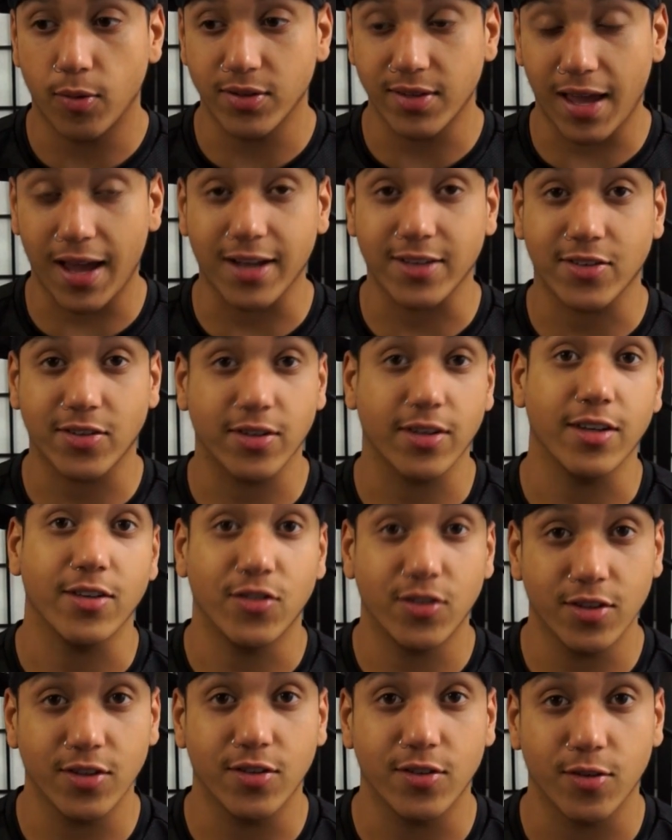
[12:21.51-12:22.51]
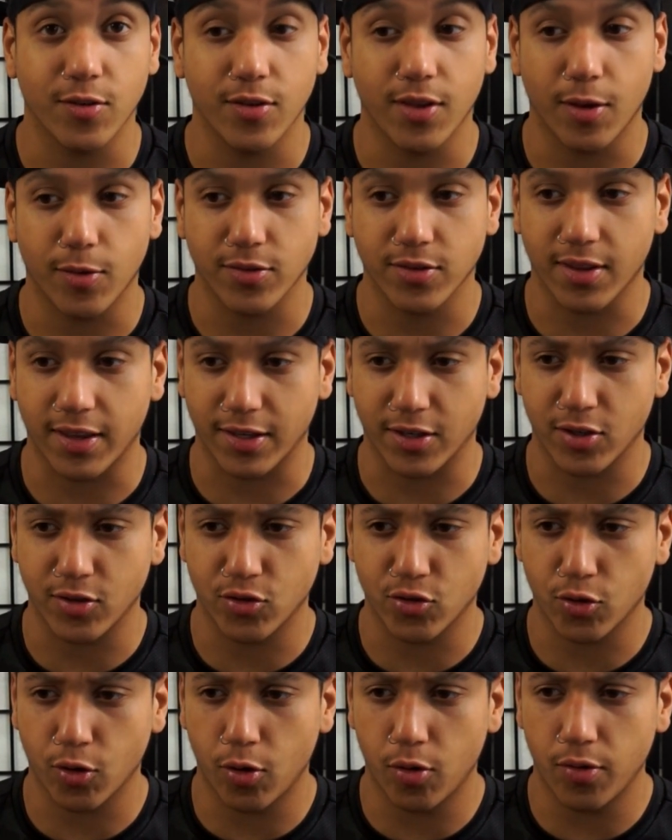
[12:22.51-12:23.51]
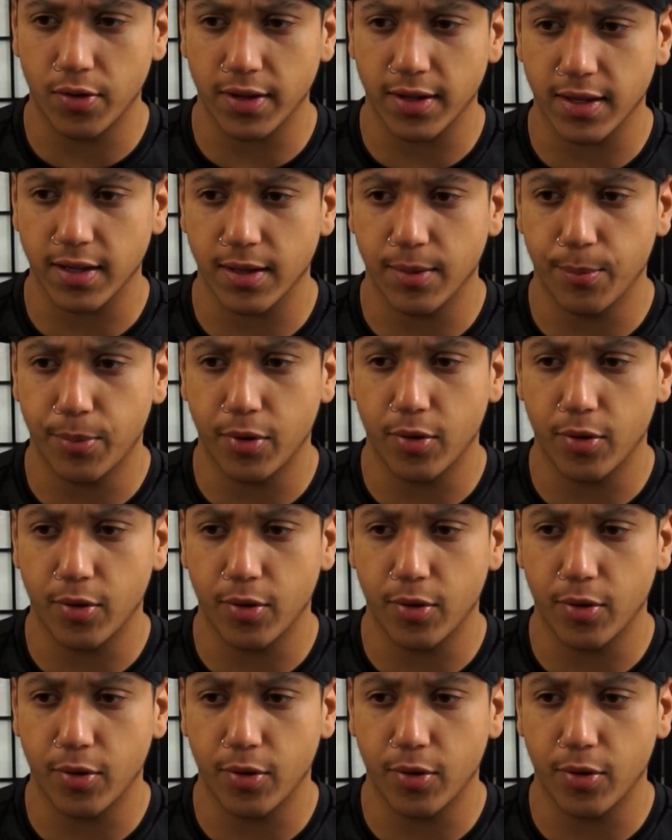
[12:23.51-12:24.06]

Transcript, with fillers: was actually a jutsu that was like controlling